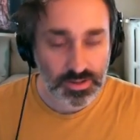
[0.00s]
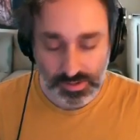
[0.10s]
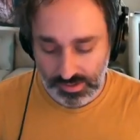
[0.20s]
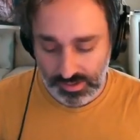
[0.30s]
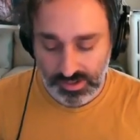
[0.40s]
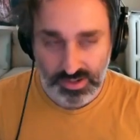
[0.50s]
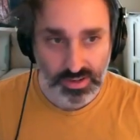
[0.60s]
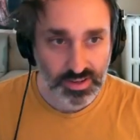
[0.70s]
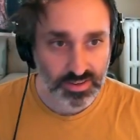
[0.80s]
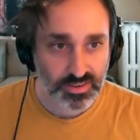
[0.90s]

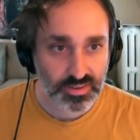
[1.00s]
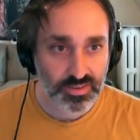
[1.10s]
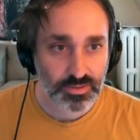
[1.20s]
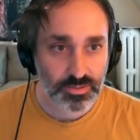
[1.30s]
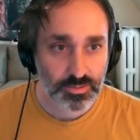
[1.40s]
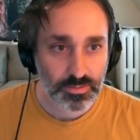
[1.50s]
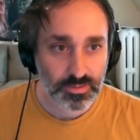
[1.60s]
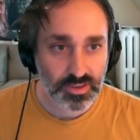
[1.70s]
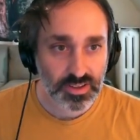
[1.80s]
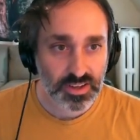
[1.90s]
and let's just do
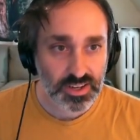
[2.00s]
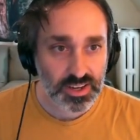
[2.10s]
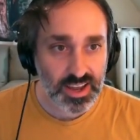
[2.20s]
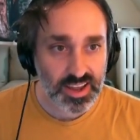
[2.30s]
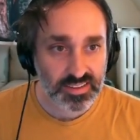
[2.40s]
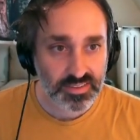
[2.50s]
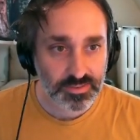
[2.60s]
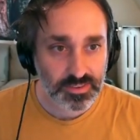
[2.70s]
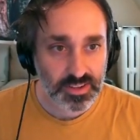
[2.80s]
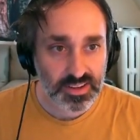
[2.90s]
the gas
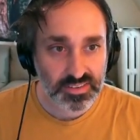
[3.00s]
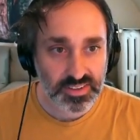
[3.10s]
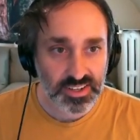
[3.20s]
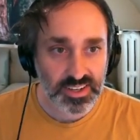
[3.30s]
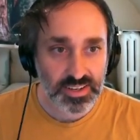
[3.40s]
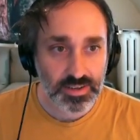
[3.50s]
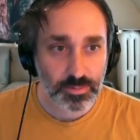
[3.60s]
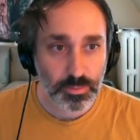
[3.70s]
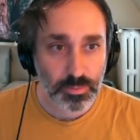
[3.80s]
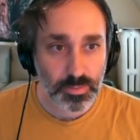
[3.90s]
velocity
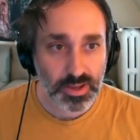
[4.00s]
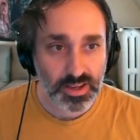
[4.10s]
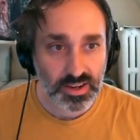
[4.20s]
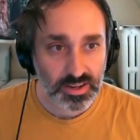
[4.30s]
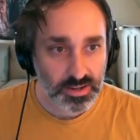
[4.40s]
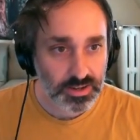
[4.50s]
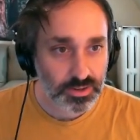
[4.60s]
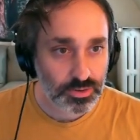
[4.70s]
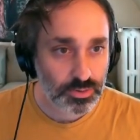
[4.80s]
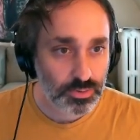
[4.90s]
magnitude.